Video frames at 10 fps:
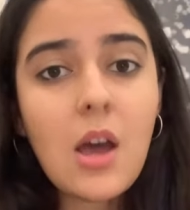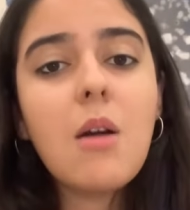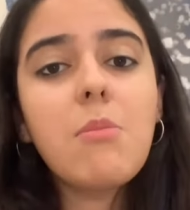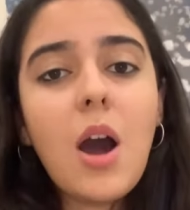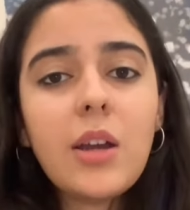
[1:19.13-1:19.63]

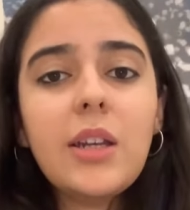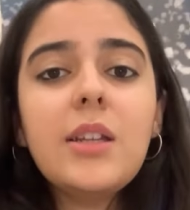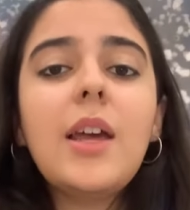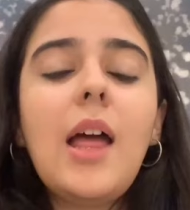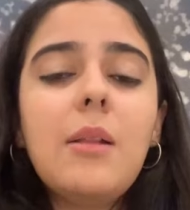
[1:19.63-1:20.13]
Marketing
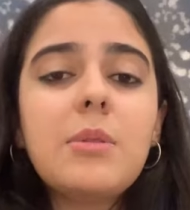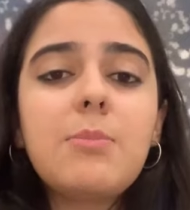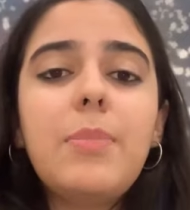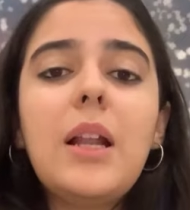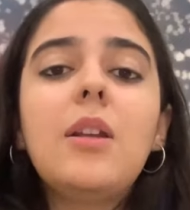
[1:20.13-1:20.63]
helps
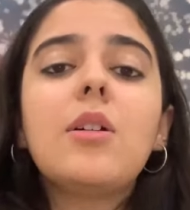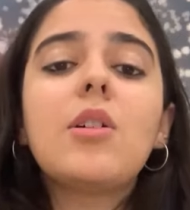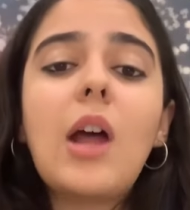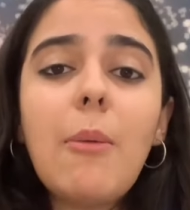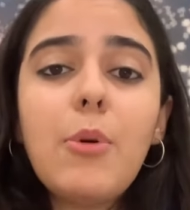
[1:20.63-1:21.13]
build a
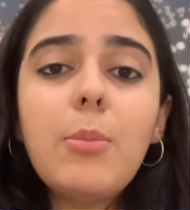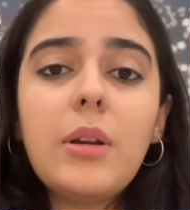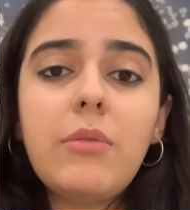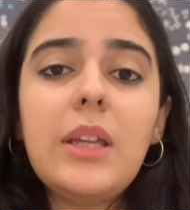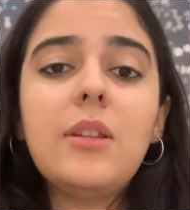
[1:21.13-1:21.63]
rapport
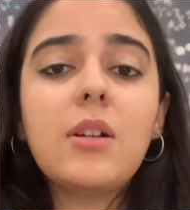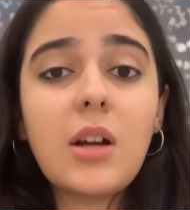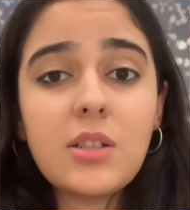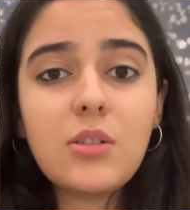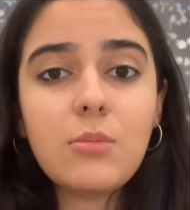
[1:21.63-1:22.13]
between the
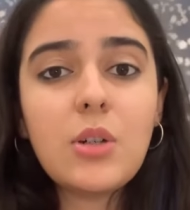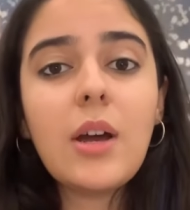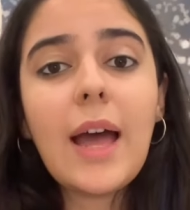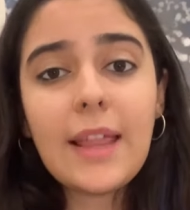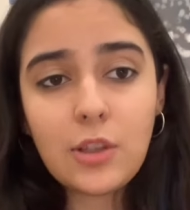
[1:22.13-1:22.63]
customer
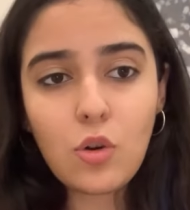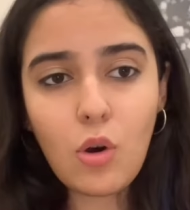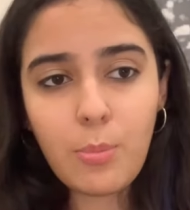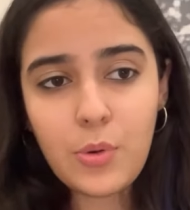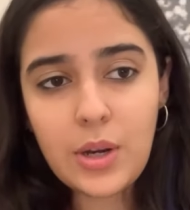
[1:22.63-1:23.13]
and the
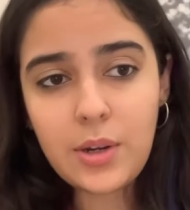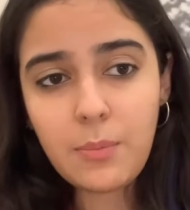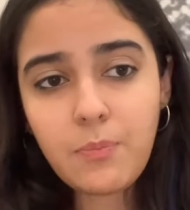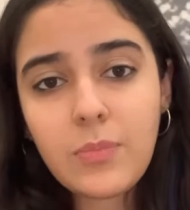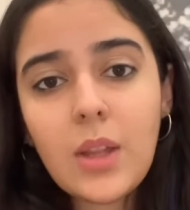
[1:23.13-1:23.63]
corporate
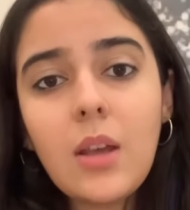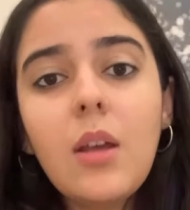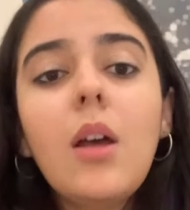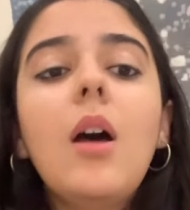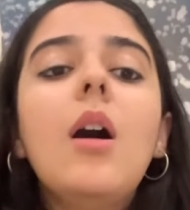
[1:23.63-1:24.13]

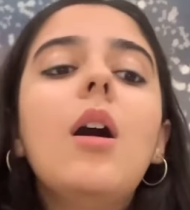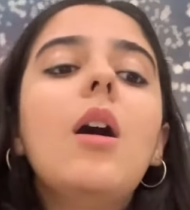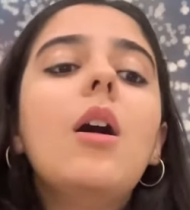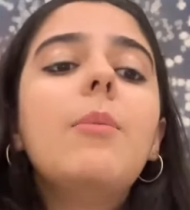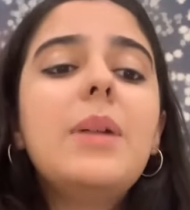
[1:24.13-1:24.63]

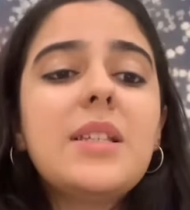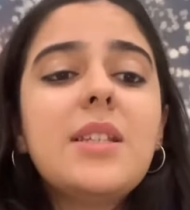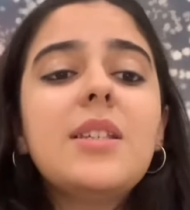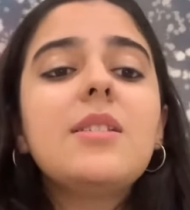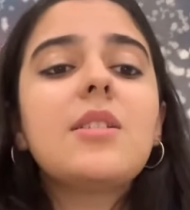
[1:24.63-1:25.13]

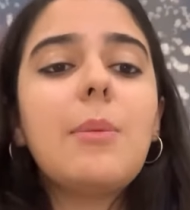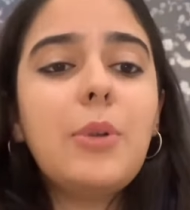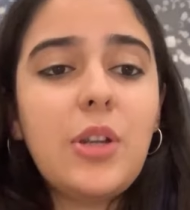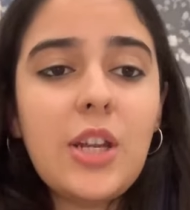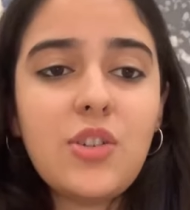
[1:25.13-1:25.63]
business's
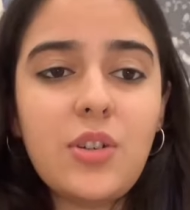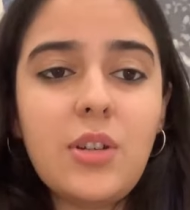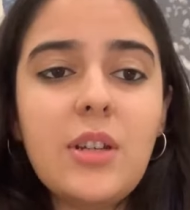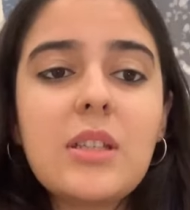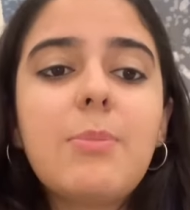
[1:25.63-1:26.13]
reputation
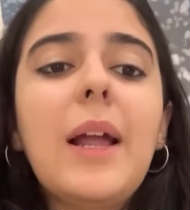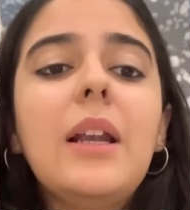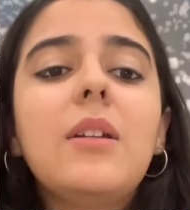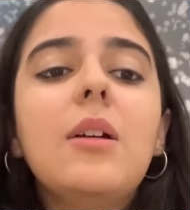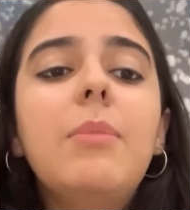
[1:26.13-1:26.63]
is
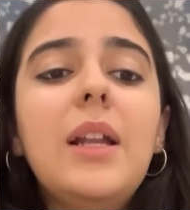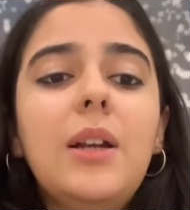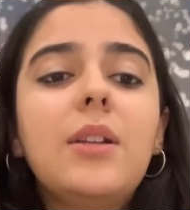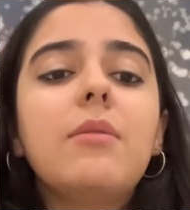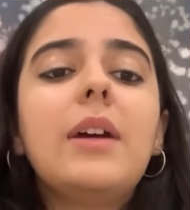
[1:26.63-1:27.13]
built
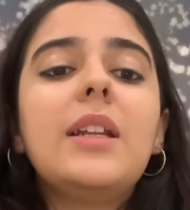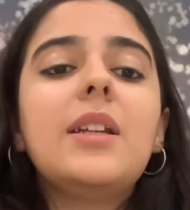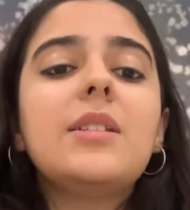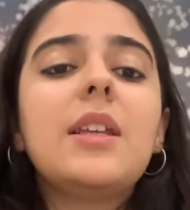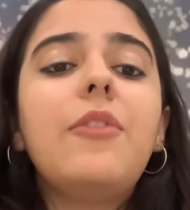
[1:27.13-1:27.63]
when it
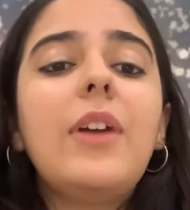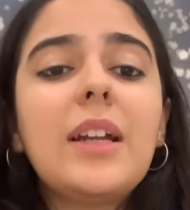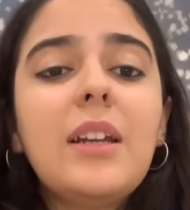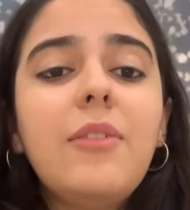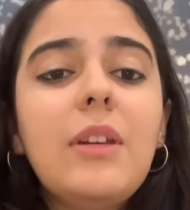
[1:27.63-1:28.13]
is
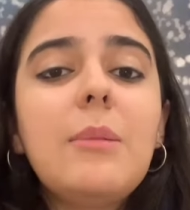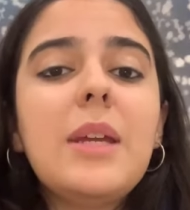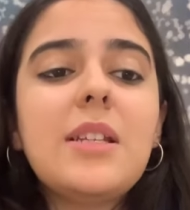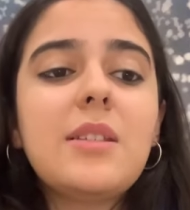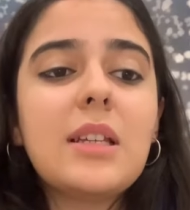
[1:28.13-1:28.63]
effectively
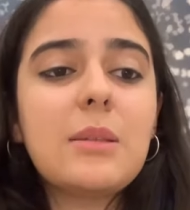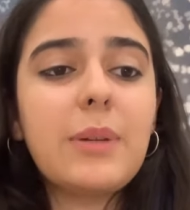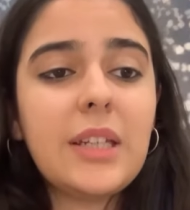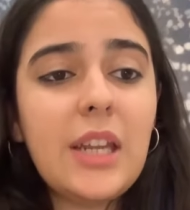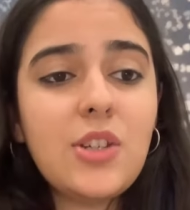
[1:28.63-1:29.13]
meets the
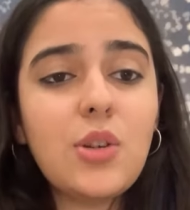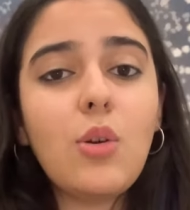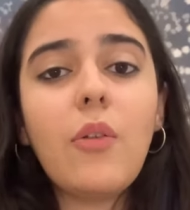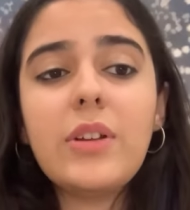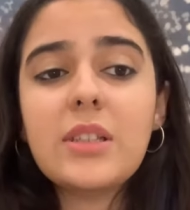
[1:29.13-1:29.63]
expectation
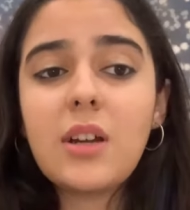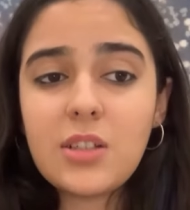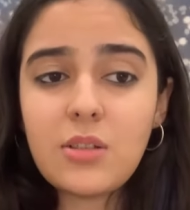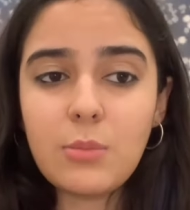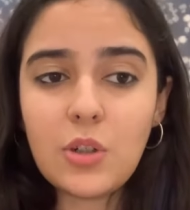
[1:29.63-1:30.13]
of its
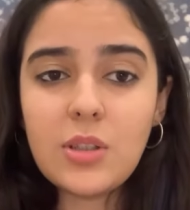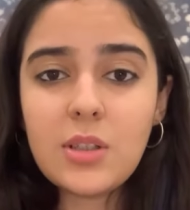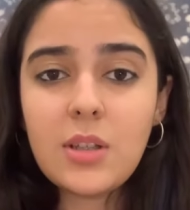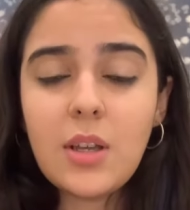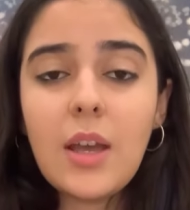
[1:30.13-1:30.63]
customers
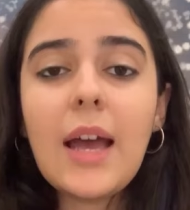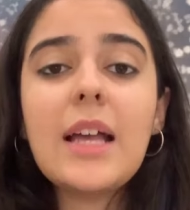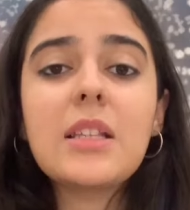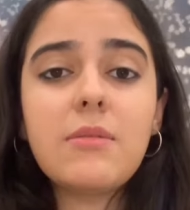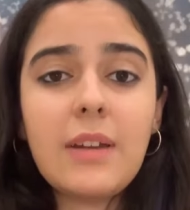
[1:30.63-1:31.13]

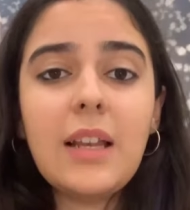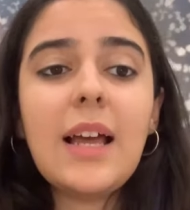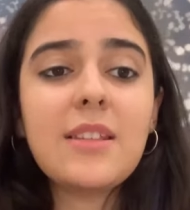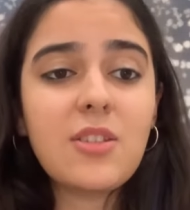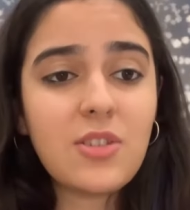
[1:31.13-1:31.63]
as well
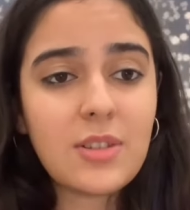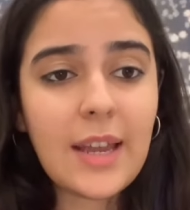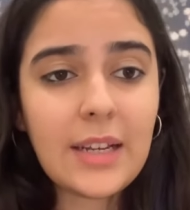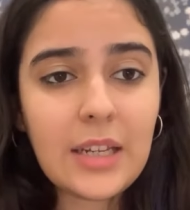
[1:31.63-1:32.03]
as the society.